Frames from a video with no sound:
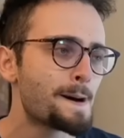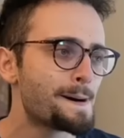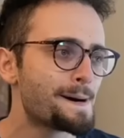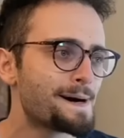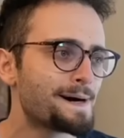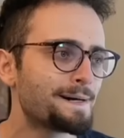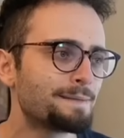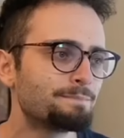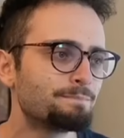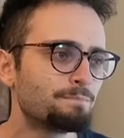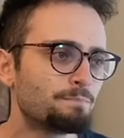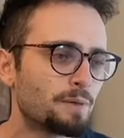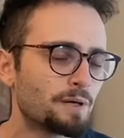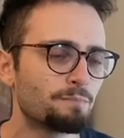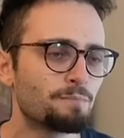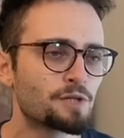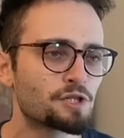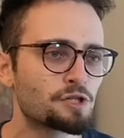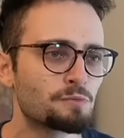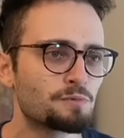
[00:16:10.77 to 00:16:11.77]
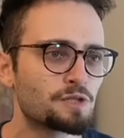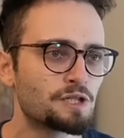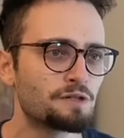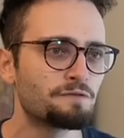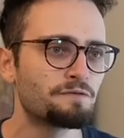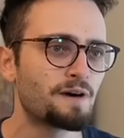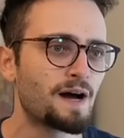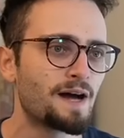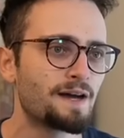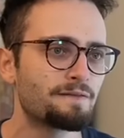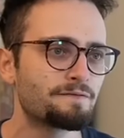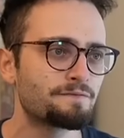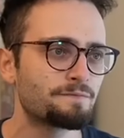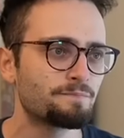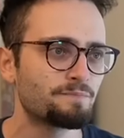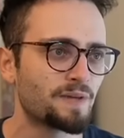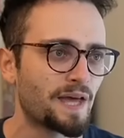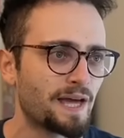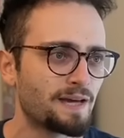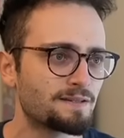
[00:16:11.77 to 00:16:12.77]
um, but bishop g five,
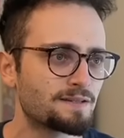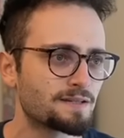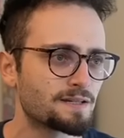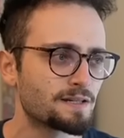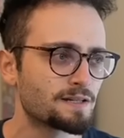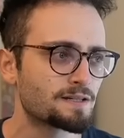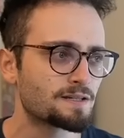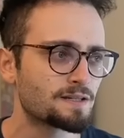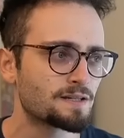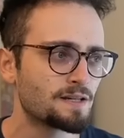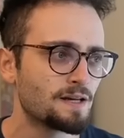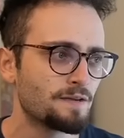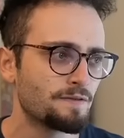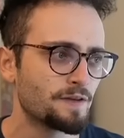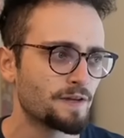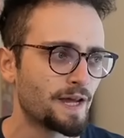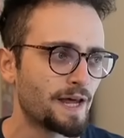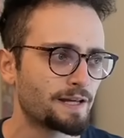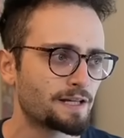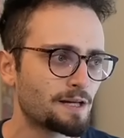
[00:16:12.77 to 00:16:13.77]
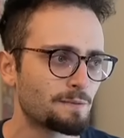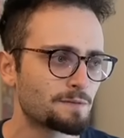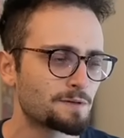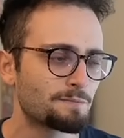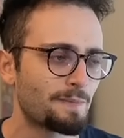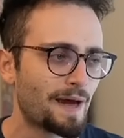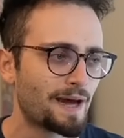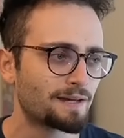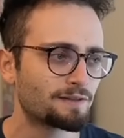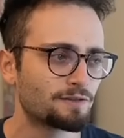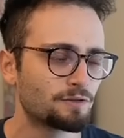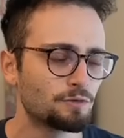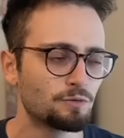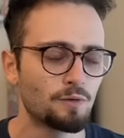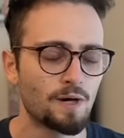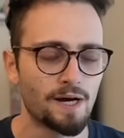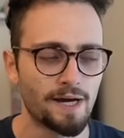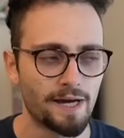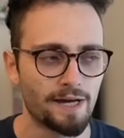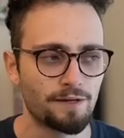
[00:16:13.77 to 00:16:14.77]
a six, the knight comes back
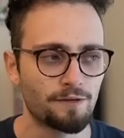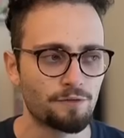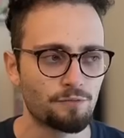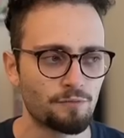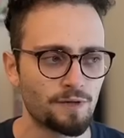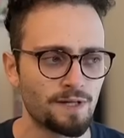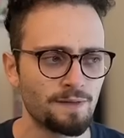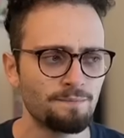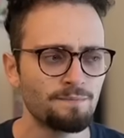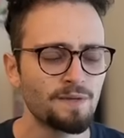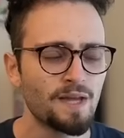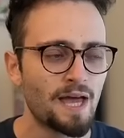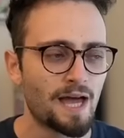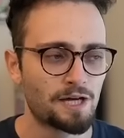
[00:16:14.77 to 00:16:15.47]
to uh, a three.